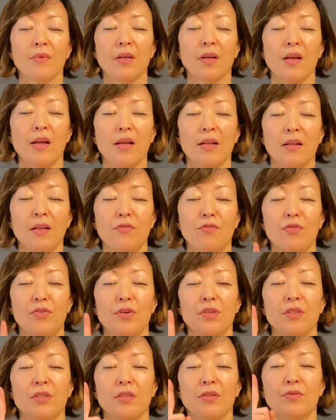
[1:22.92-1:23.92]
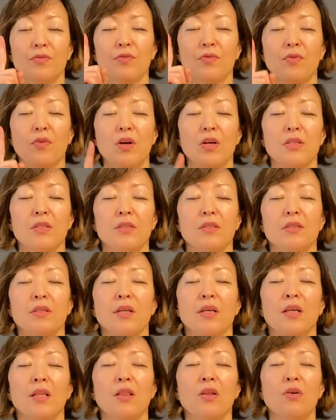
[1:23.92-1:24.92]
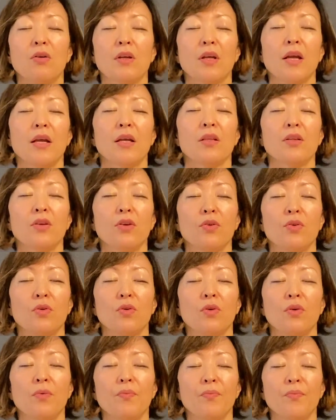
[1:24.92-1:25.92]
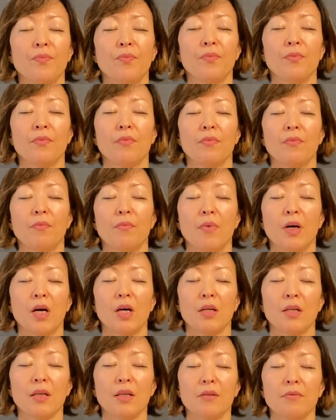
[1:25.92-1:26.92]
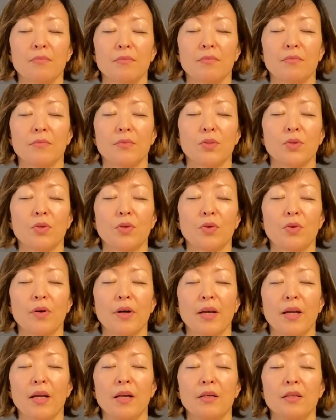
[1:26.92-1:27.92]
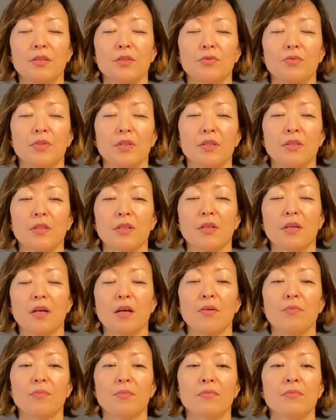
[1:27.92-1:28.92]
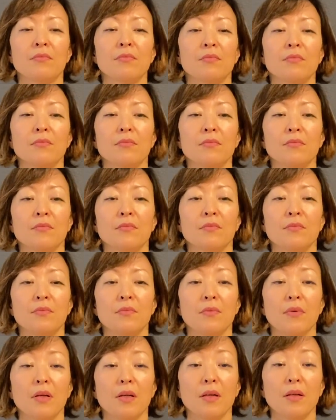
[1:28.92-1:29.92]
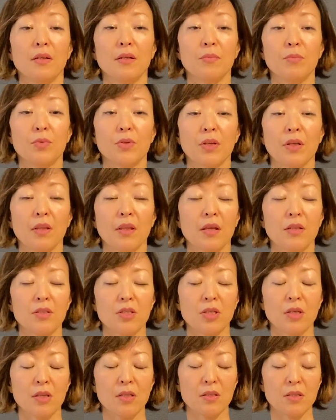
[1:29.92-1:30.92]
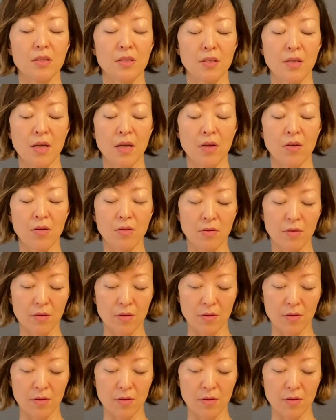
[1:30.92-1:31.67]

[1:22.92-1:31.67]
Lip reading: And first elongate your body so your head is reaching up. And bring the chins down.